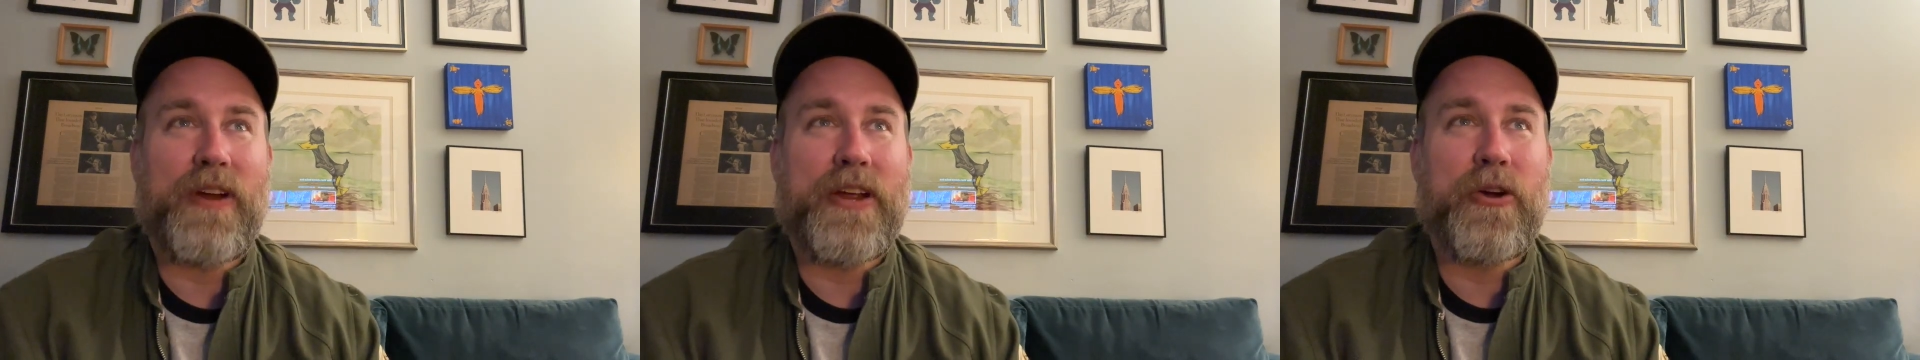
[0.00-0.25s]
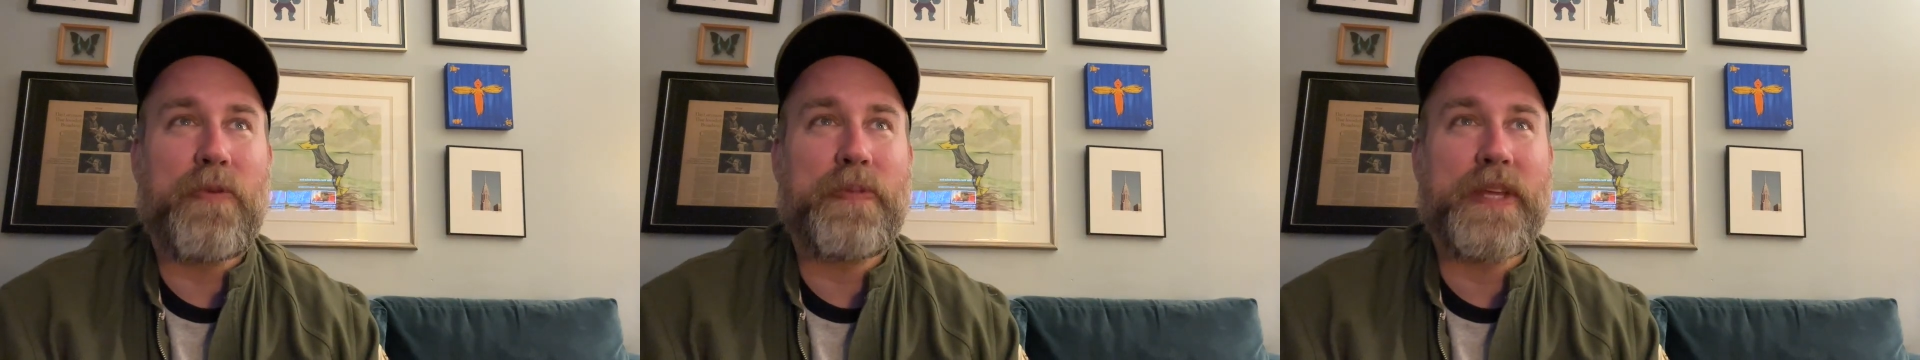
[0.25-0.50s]
I
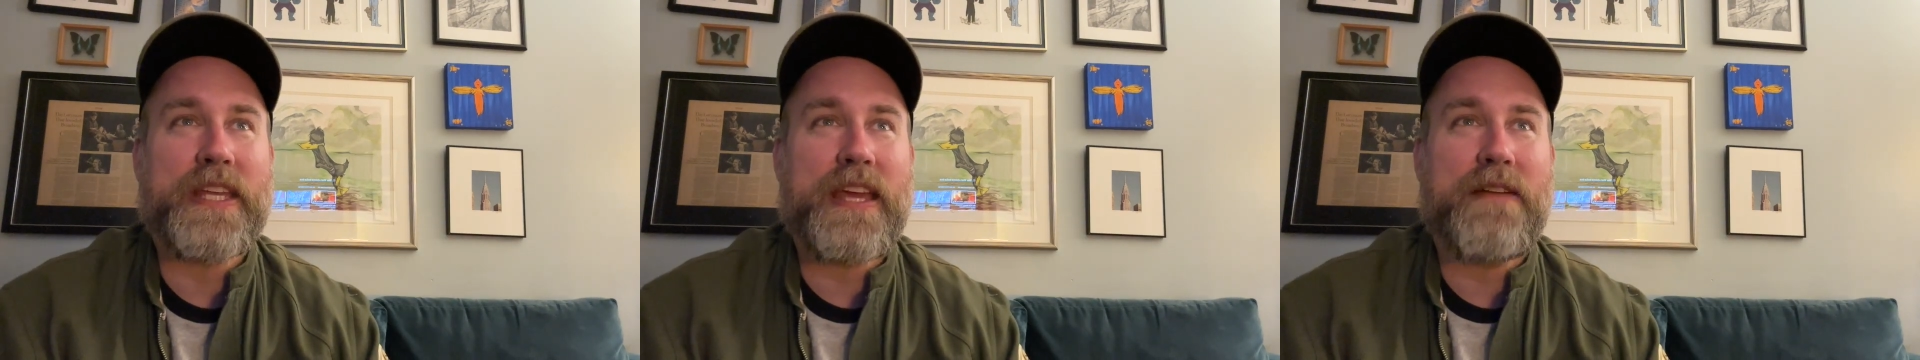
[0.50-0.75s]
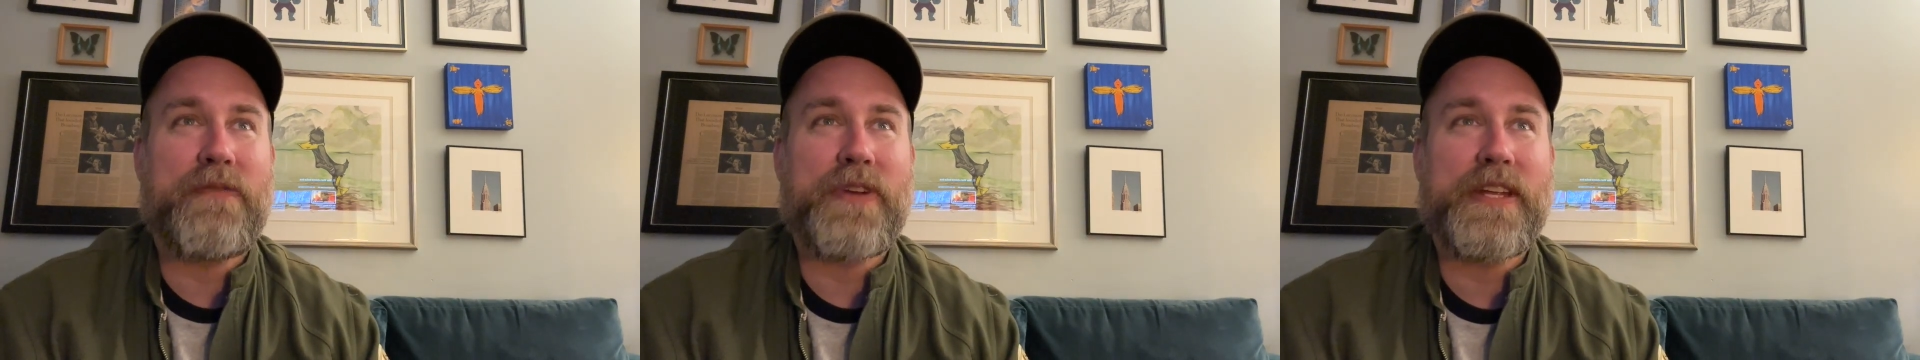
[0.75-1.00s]
hope like
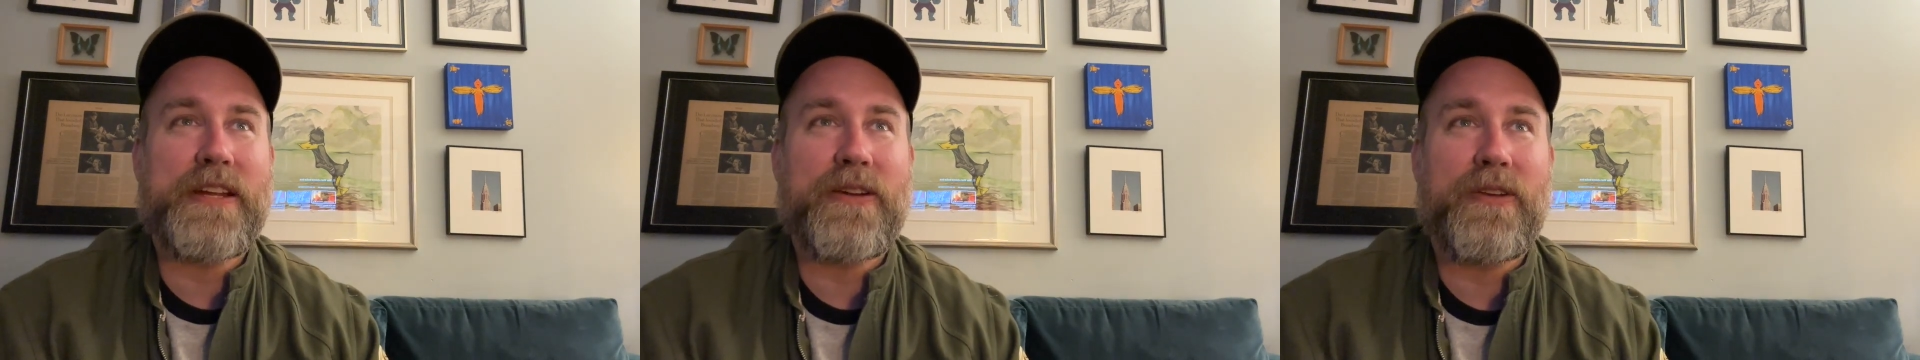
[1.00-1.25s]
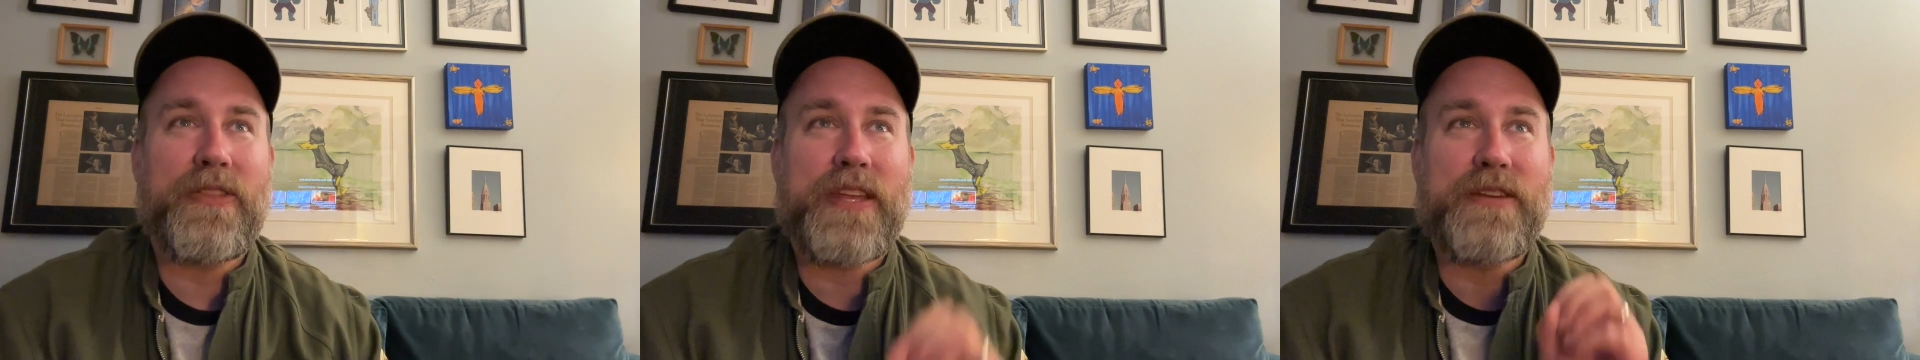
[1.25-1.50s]
every
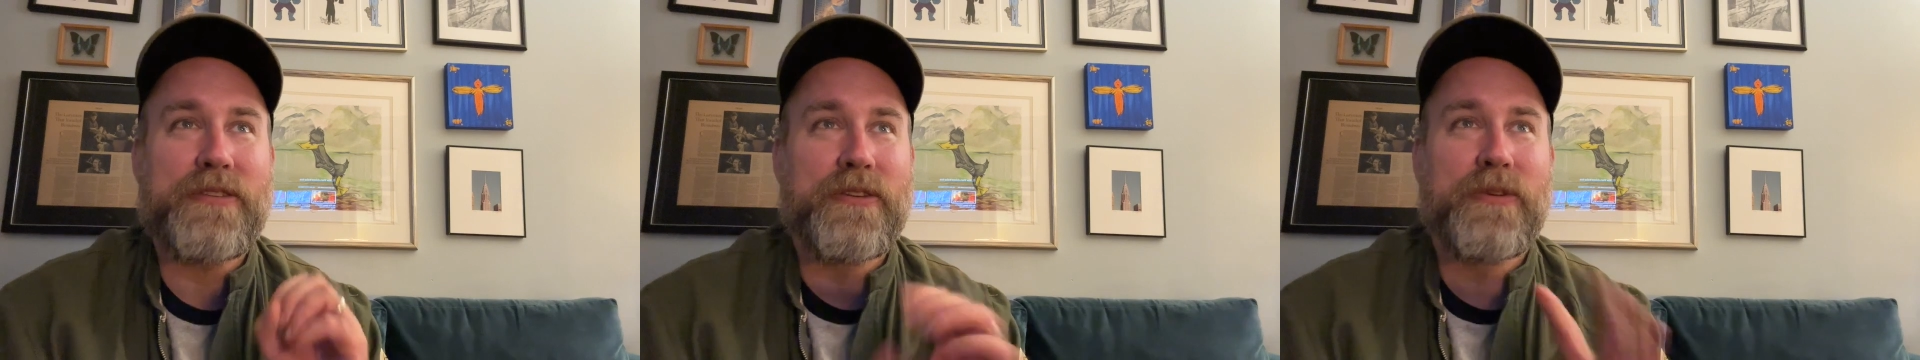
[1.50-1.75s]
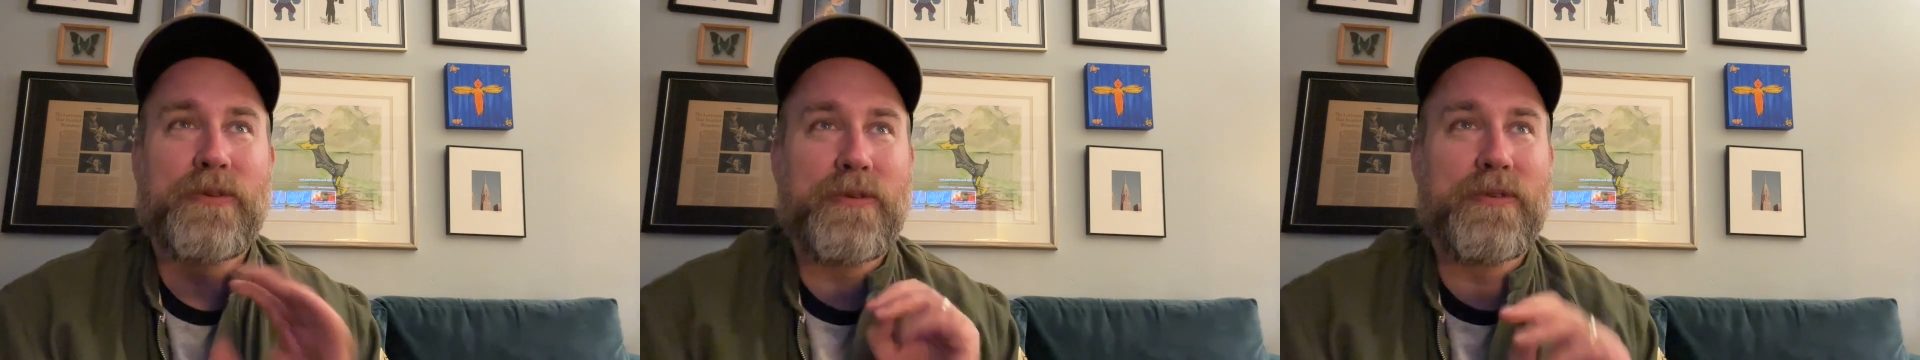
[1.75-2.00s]
year they
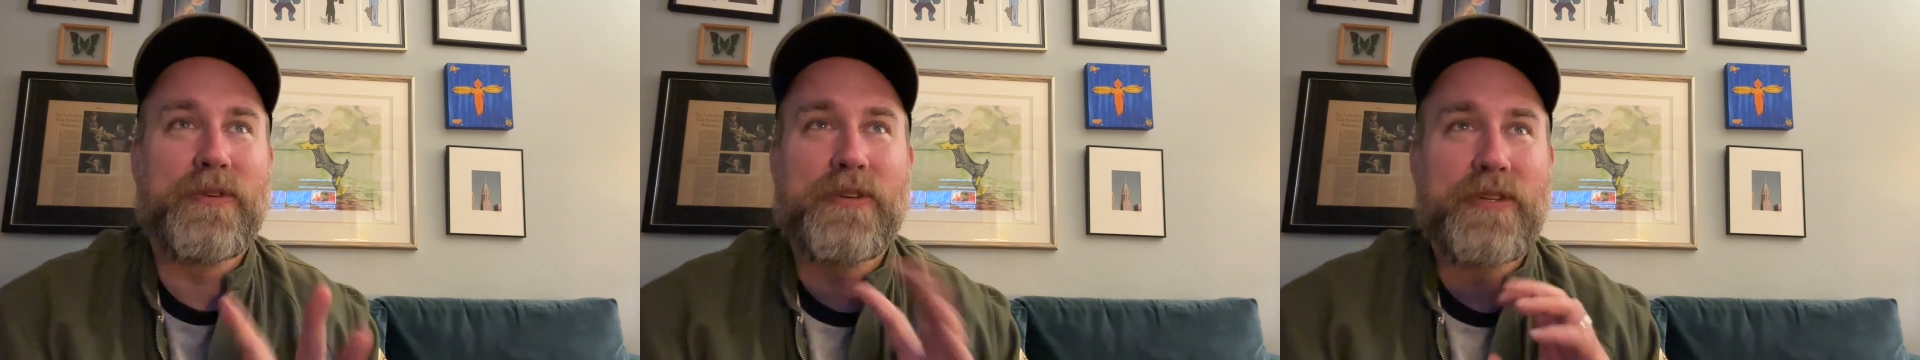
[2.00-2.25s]
do